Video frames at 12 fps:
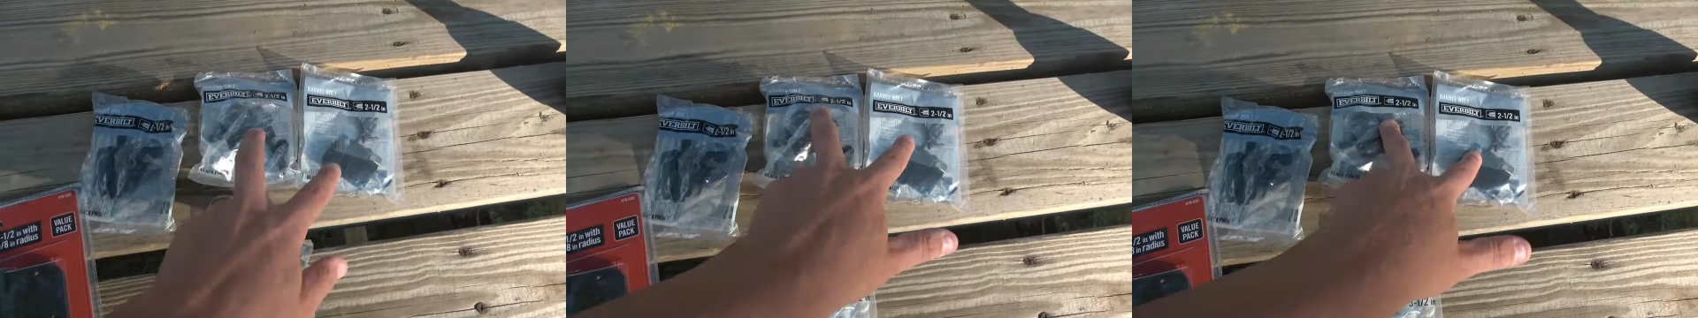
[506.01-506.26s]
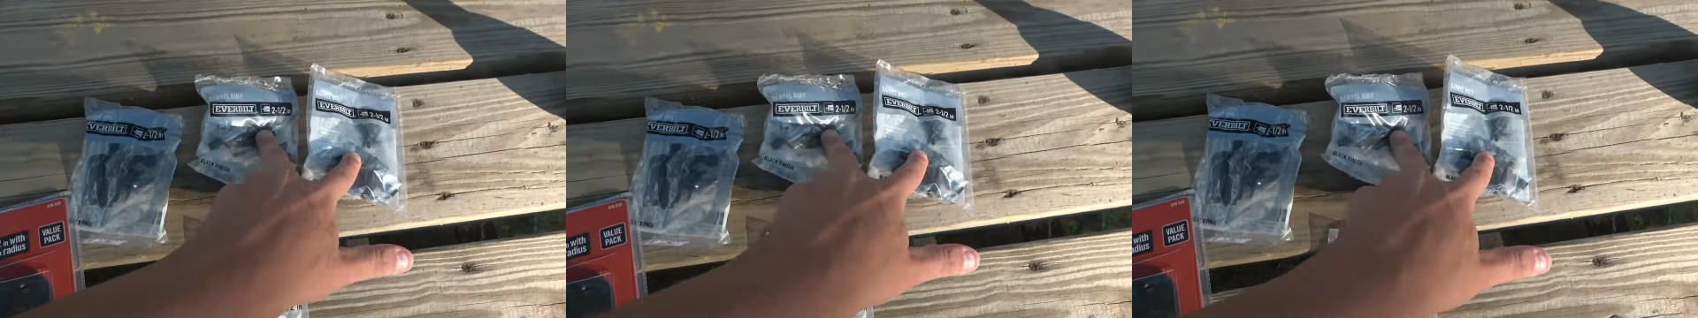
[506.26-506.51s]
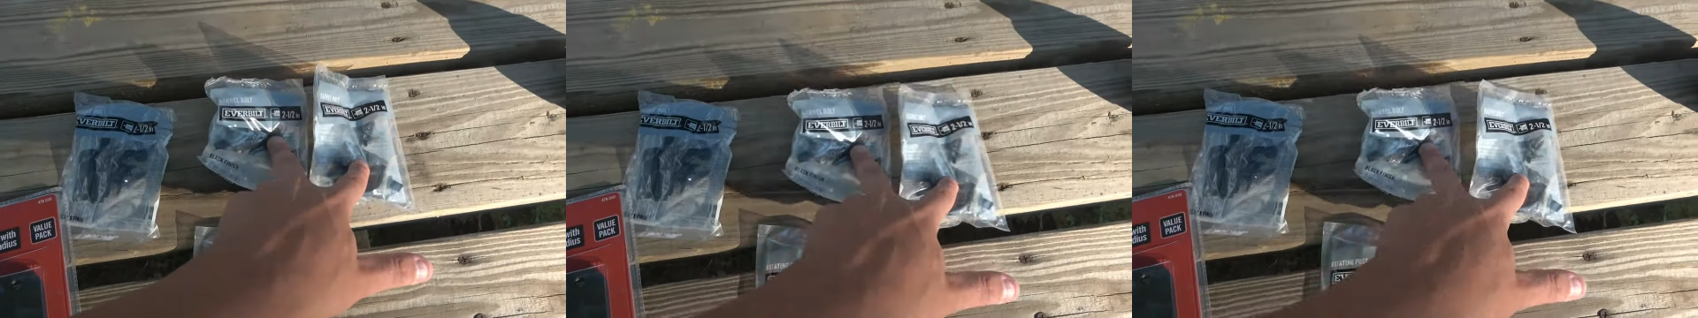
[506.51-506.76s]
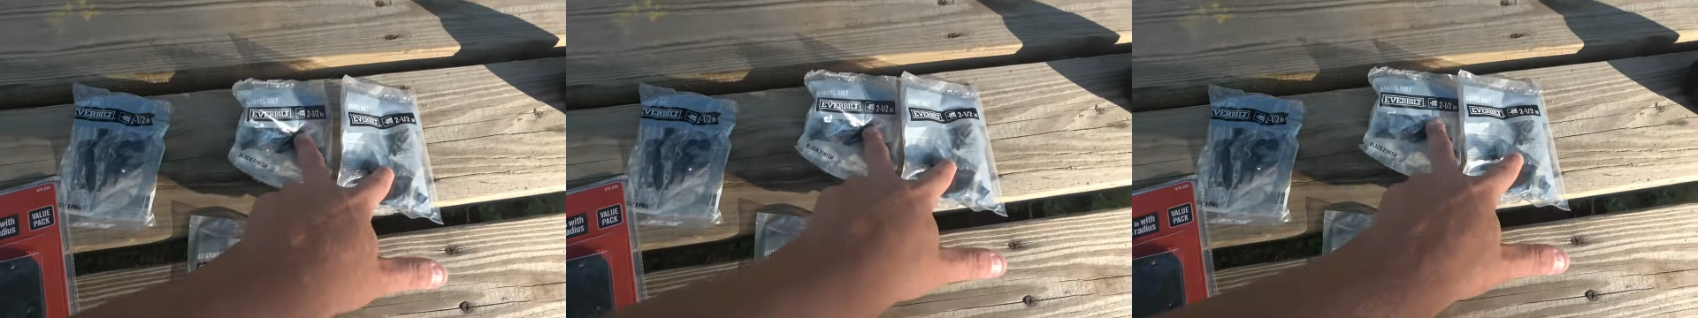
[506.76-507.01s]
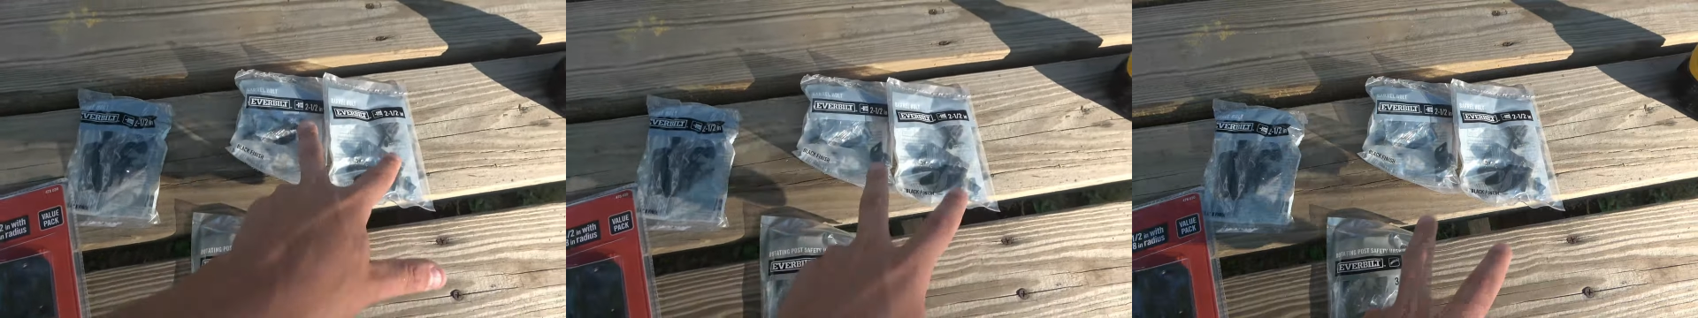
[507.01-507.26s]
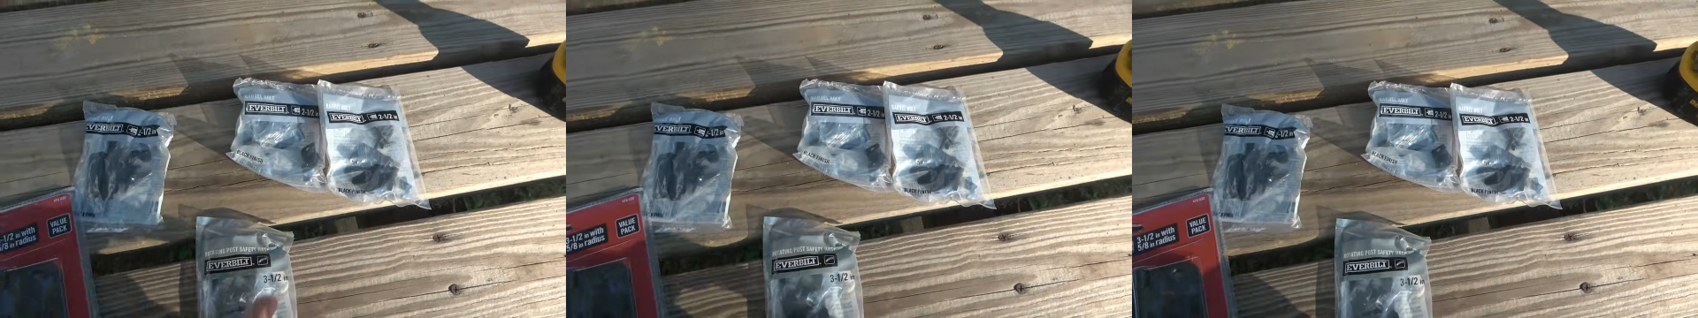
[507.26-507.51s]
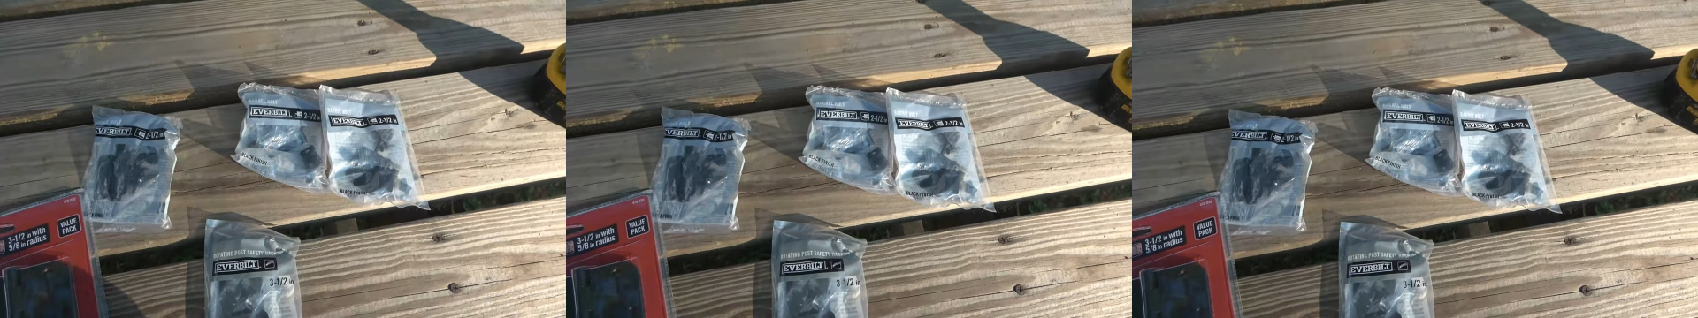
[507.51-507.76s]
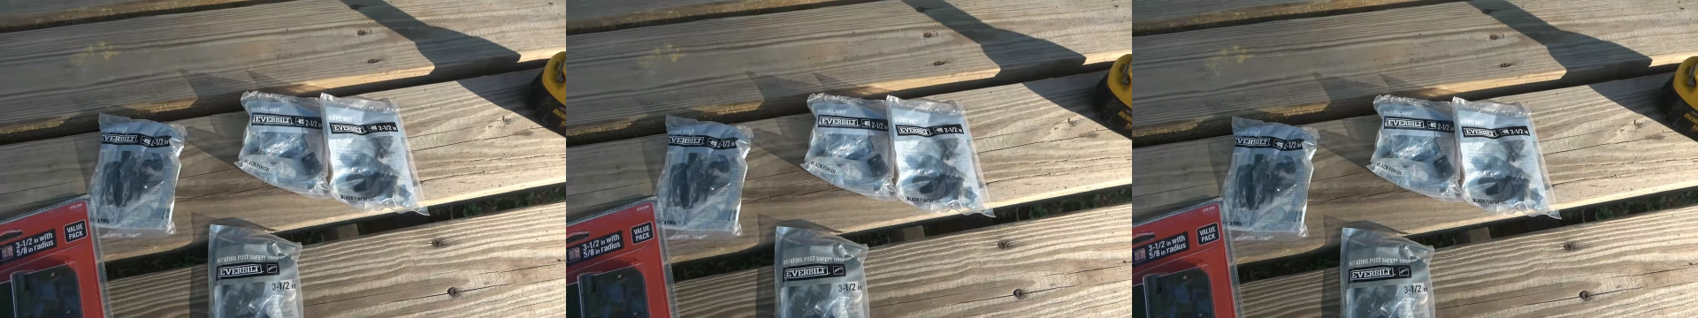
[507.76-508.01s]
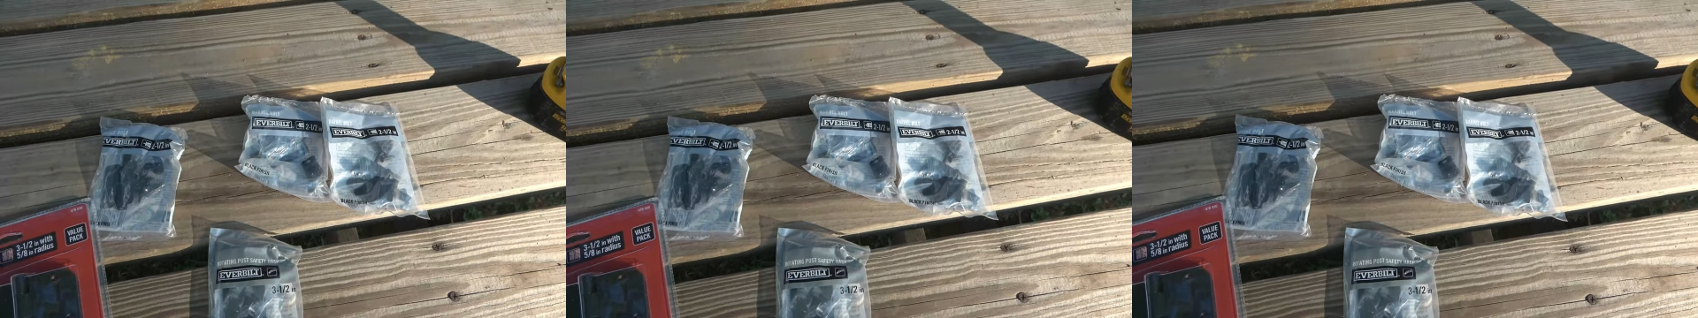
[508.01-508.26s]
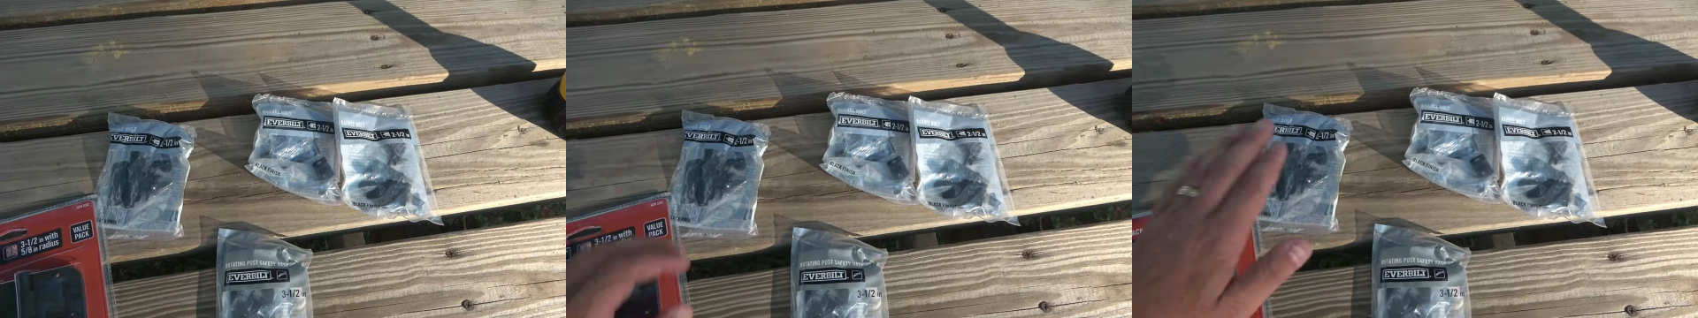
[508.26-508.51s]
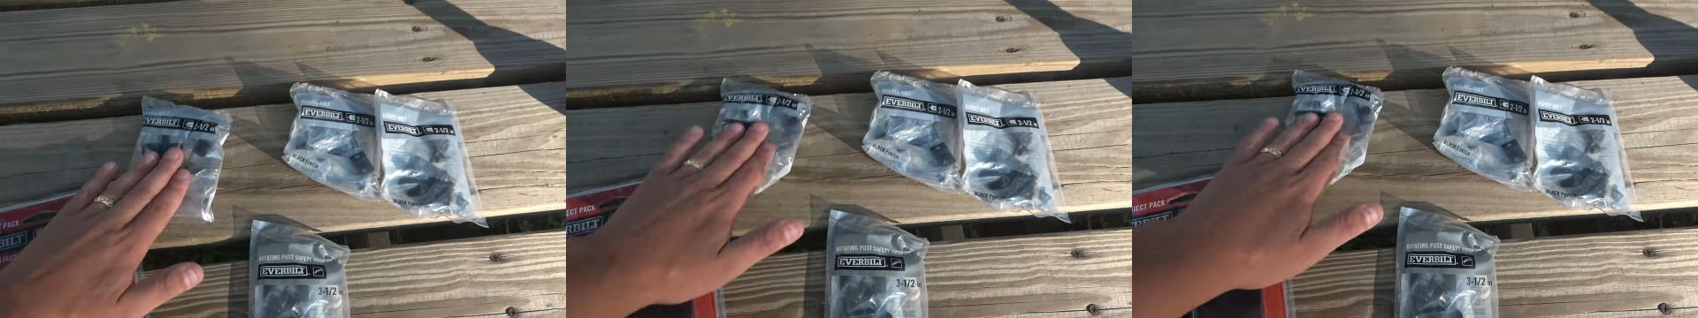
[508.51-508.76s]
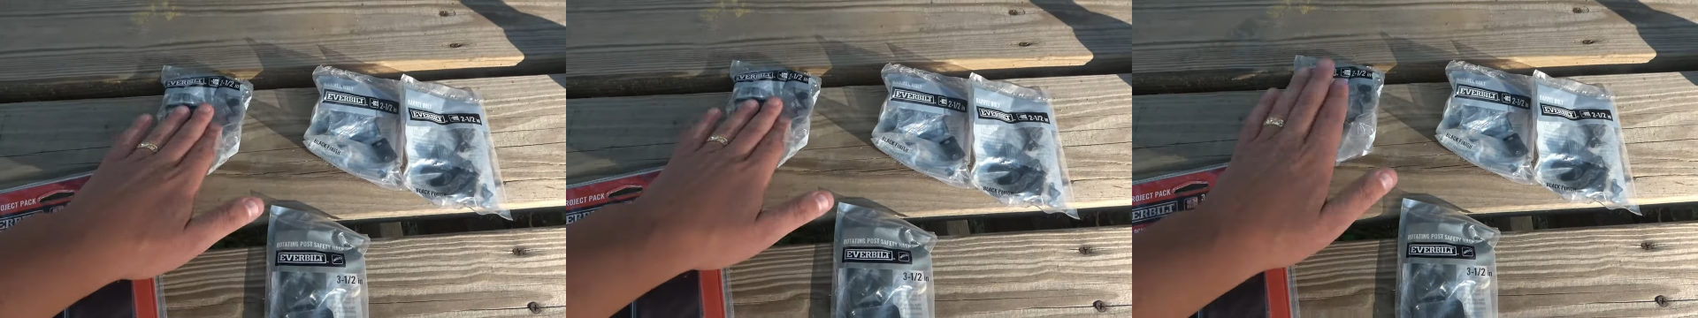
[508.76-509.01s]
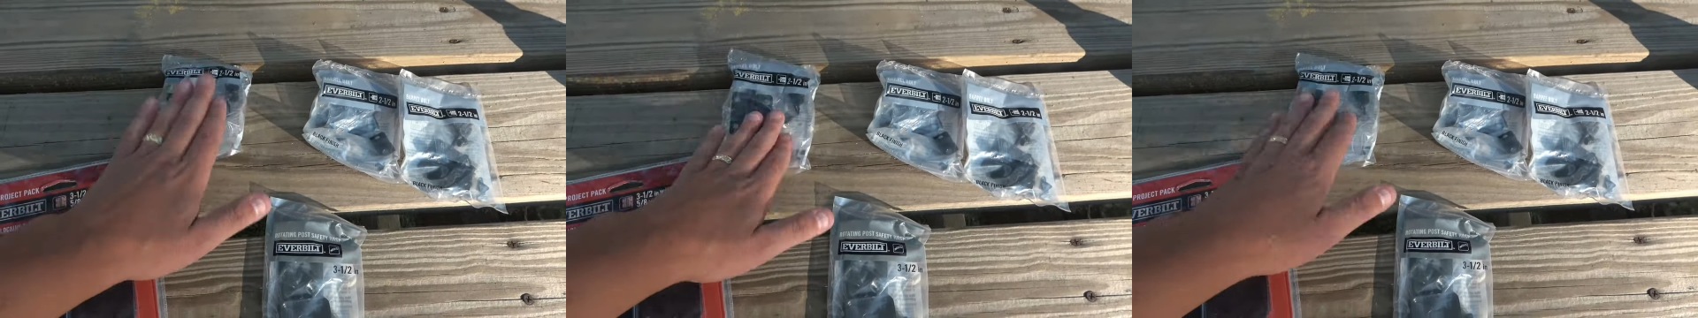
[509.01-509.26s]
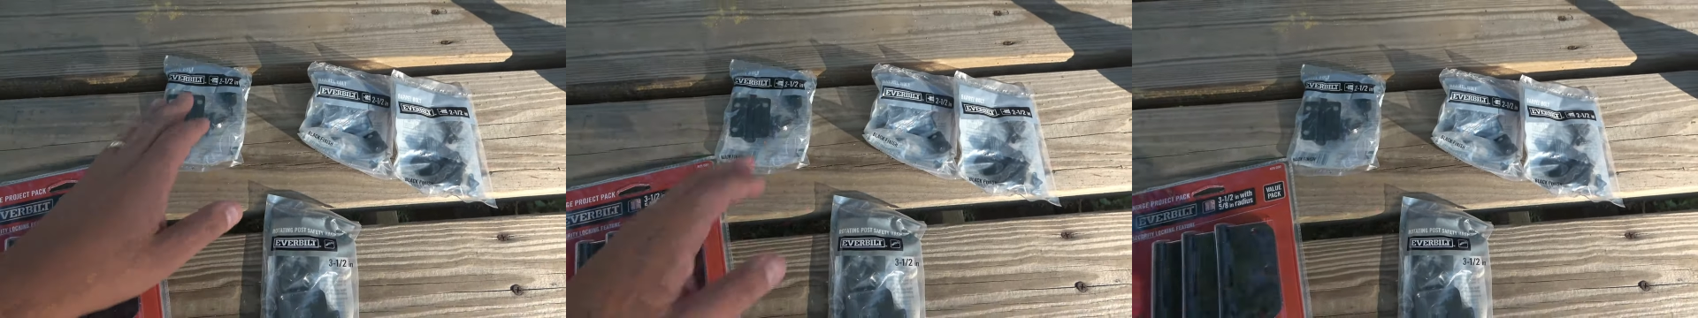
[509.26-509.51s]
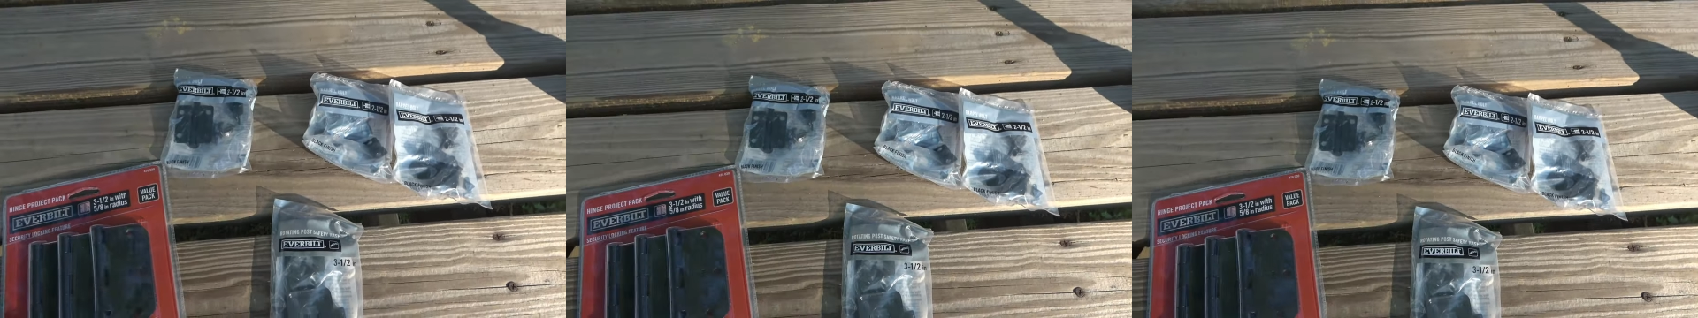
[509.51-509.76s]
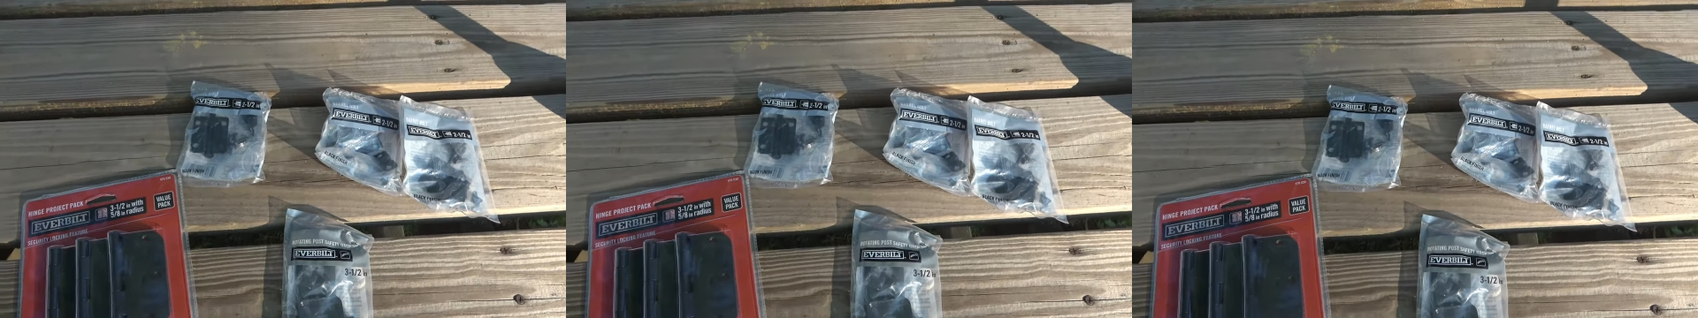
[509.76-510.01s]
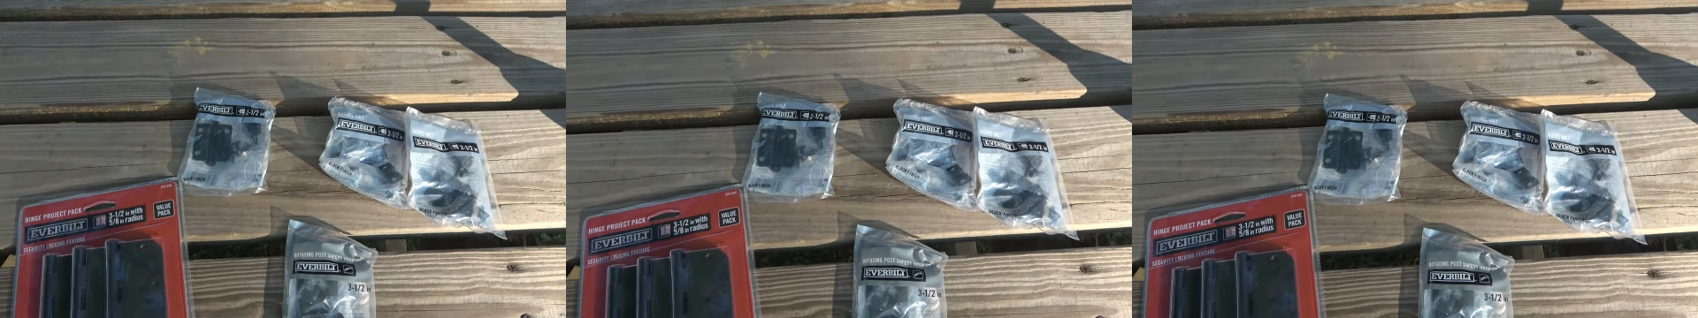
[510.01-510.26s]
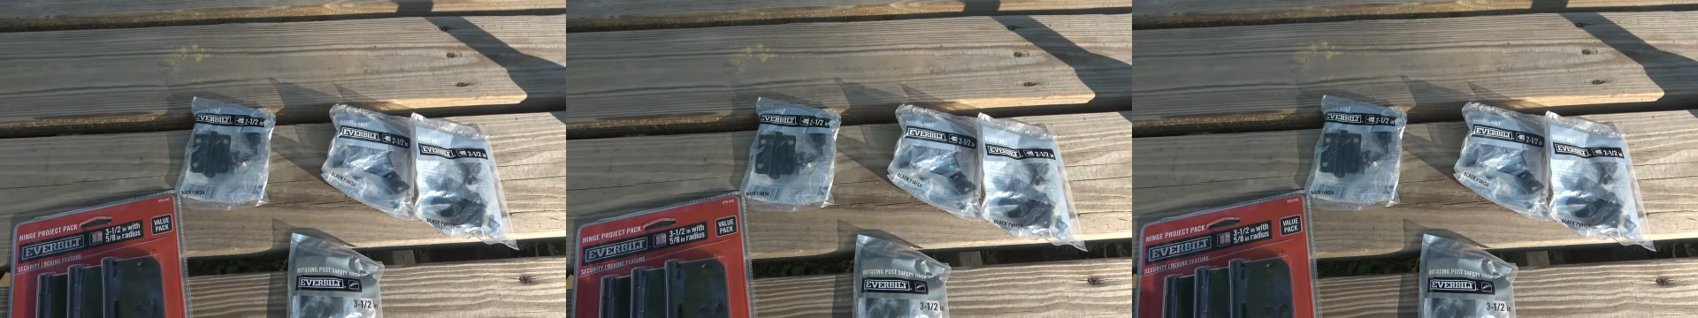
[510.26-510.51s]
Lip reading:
[unreadable: no face in view]